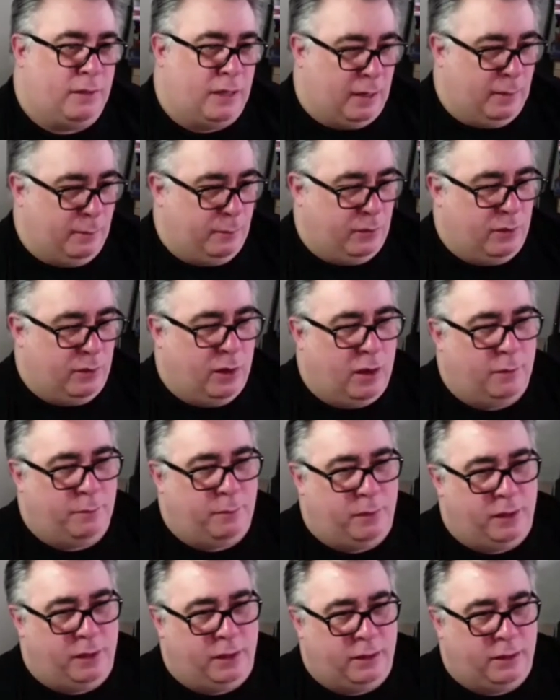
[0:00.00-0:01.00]
Gabriel
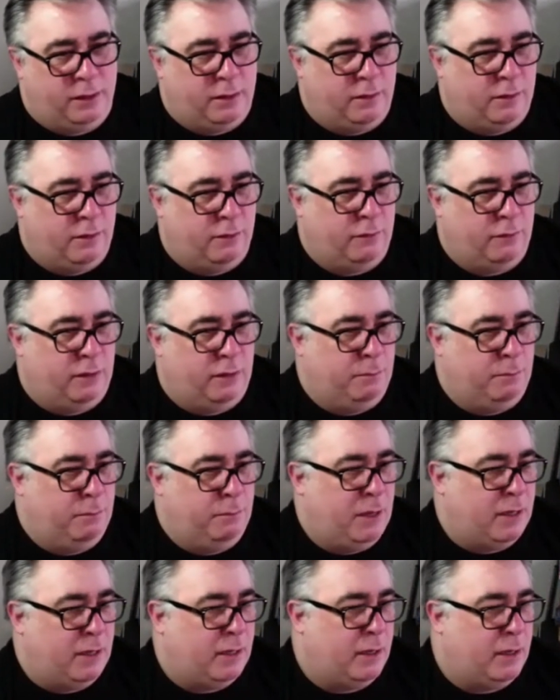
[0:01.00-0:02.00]
Hardman, and Corinna
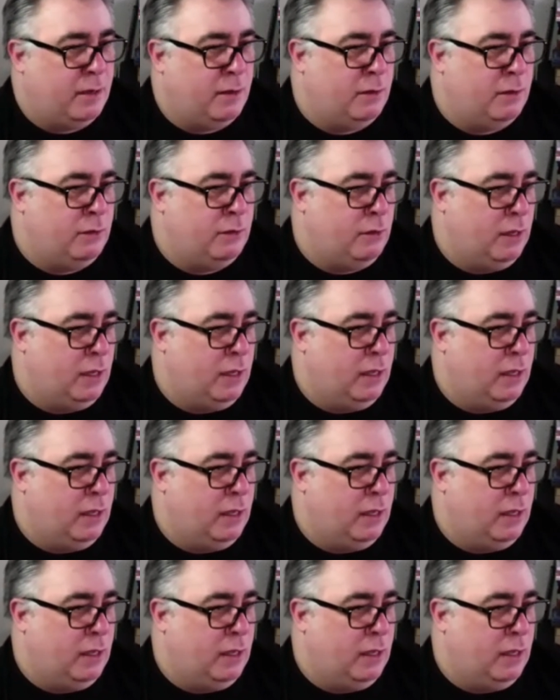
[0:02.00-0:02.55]
Becco,